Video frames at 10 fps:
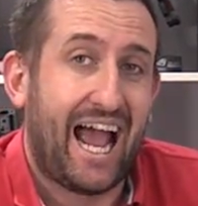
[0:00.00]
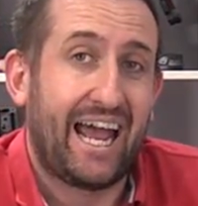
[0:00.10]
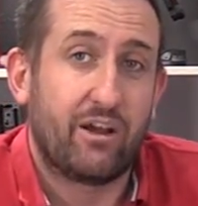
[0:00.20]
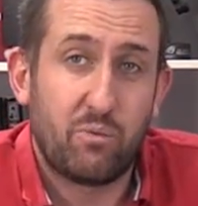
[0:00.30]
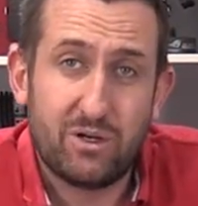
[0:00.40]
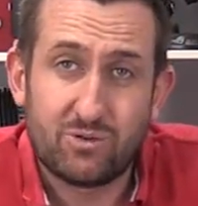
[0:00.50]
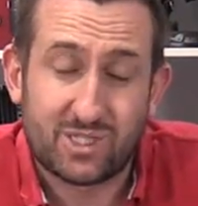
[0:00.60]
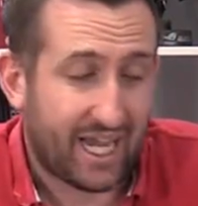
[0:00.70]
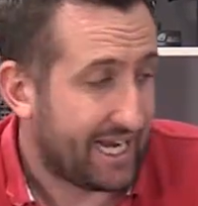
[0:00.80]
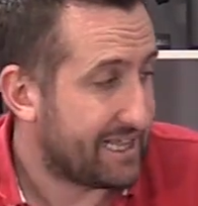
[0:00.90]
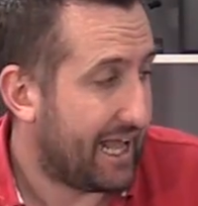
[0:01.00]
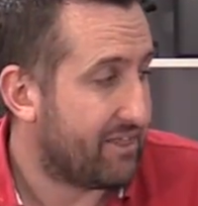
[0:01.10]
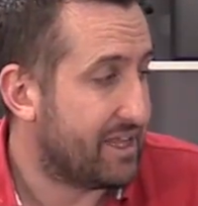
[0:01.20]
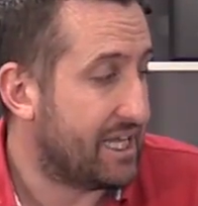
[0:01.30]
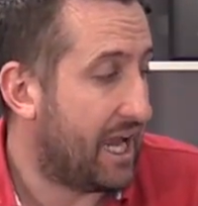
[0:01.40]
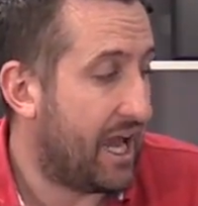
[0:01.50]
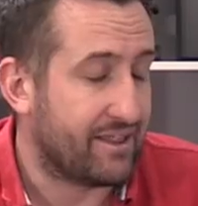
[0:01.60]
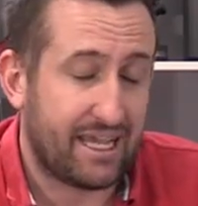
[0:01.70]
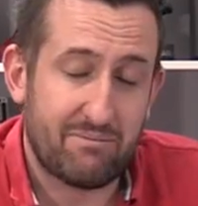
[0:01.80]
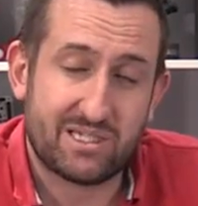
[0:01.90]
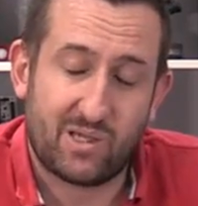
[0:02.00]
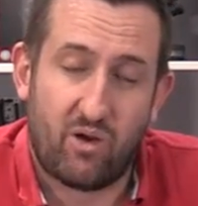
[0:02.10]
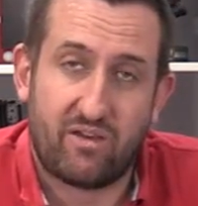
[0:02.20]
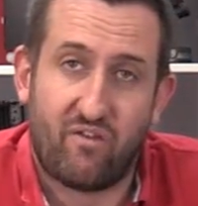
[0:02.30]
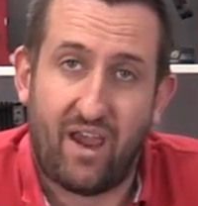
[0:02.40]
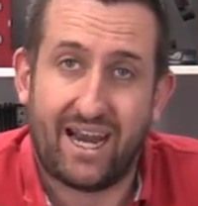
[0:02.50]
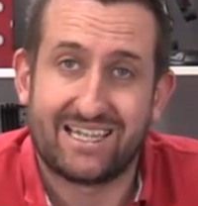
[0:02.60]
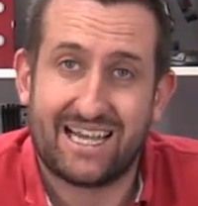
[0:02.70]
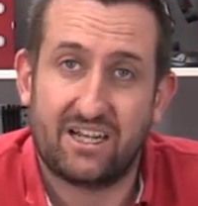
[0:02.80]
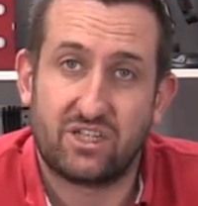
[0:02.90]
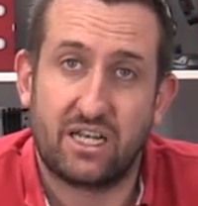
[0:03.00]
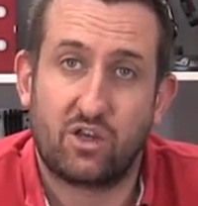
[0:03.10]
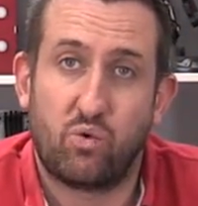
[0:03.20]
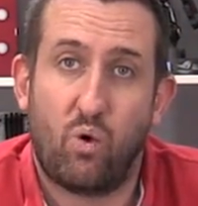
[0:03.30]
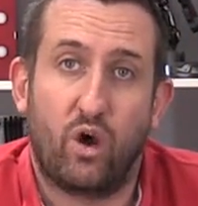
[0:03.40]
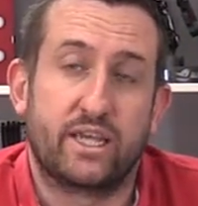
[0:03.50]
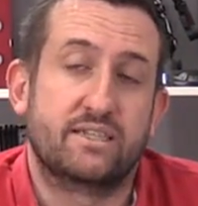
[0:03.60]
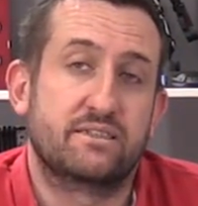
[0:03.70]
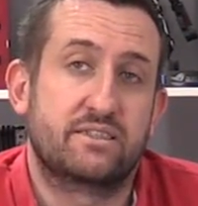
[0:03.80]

And I will say that the MSI fan is actually quite,